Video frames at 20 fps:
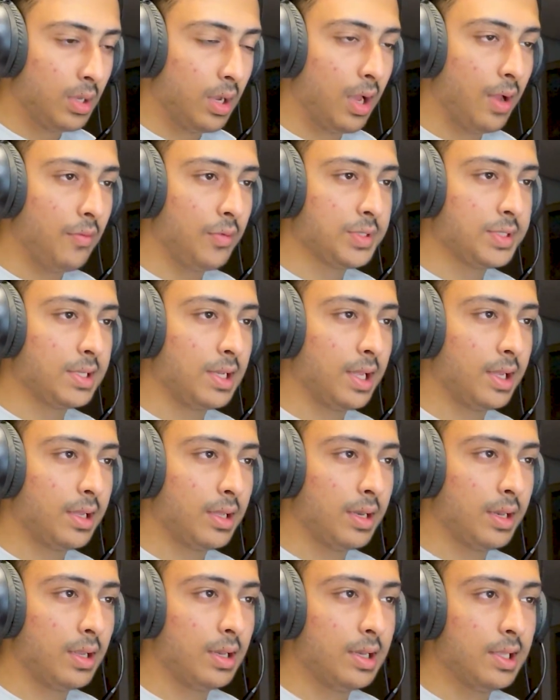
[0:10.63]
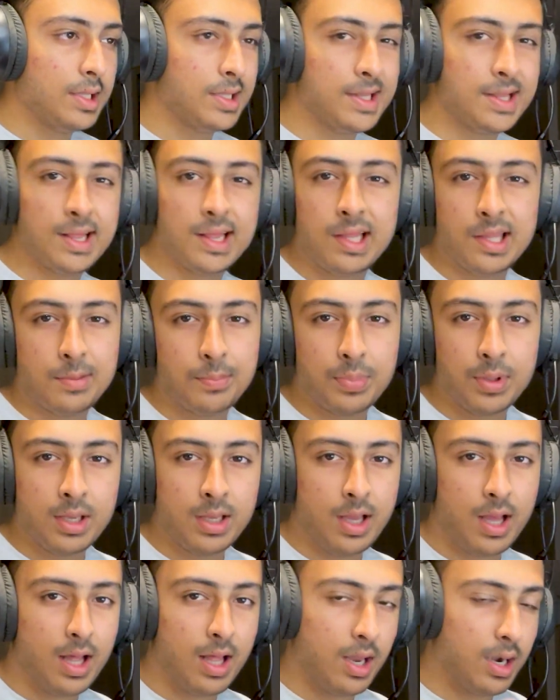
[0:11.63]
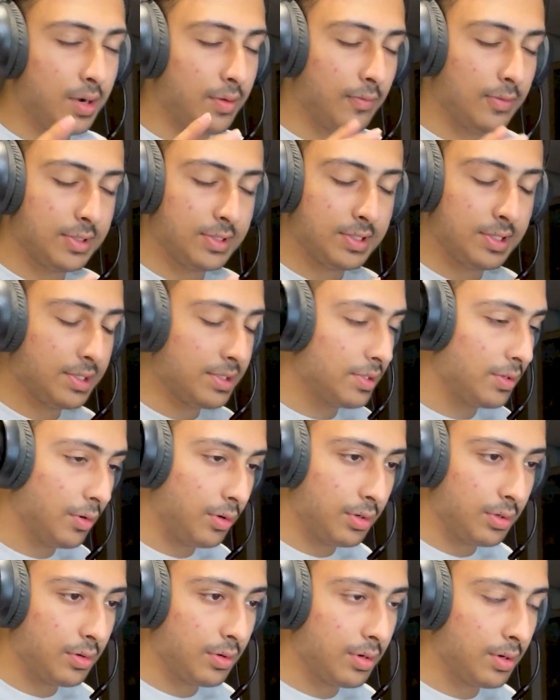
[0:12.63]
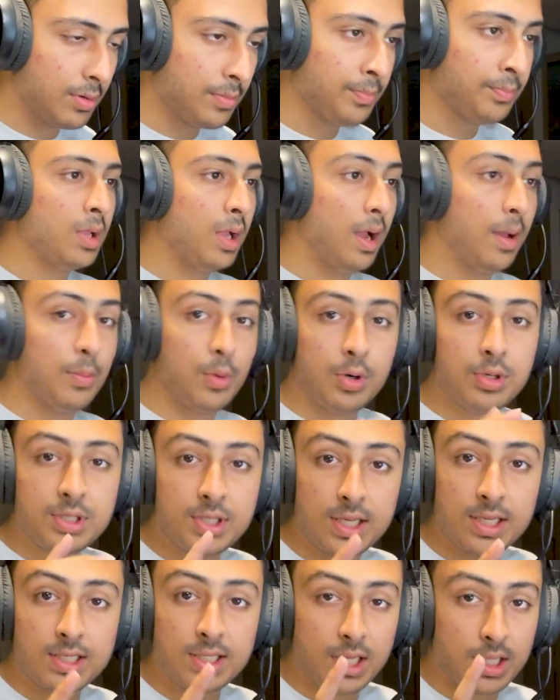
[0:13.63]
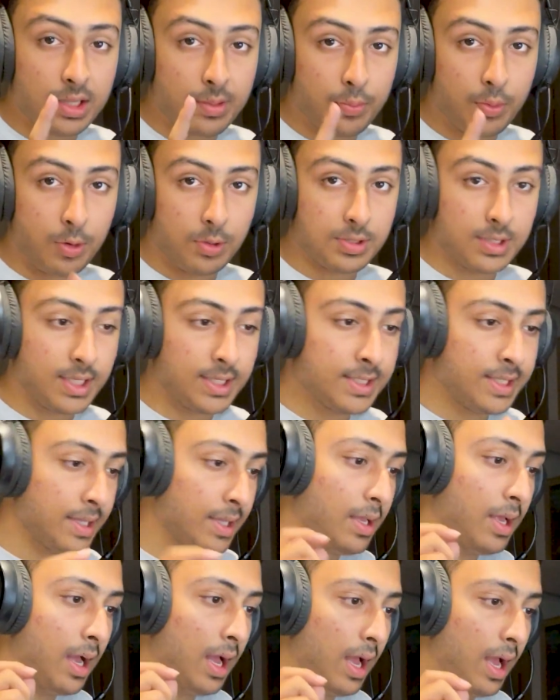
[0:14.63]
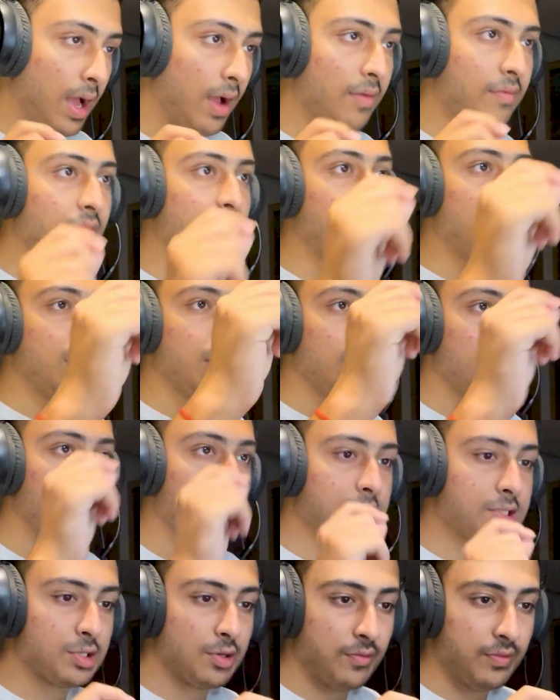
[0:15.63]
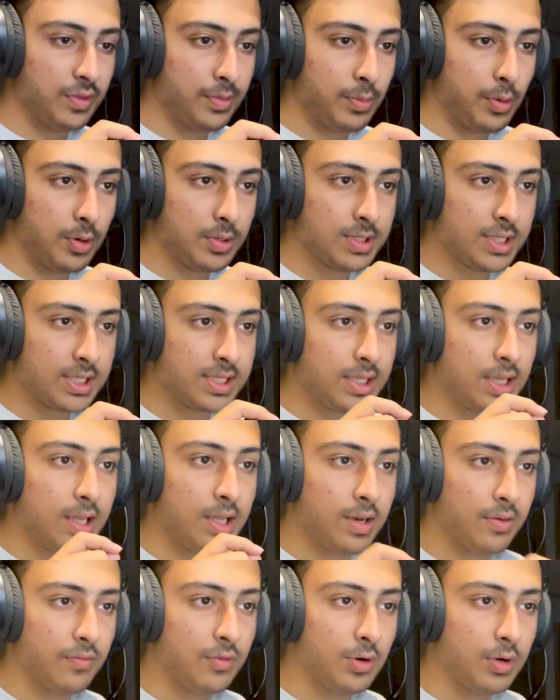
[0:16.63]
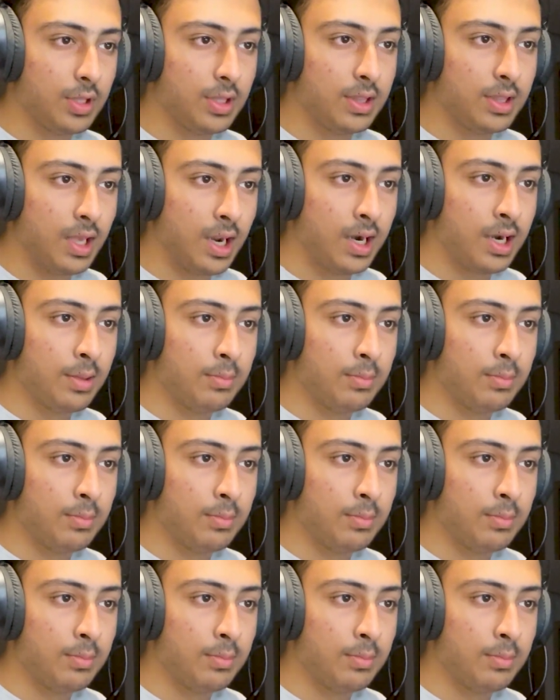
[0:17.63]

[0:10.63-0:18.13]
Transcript: I was like really sleepy and it was just not good. I'm not changing the projects. I have made a list of the projects I reviewed in that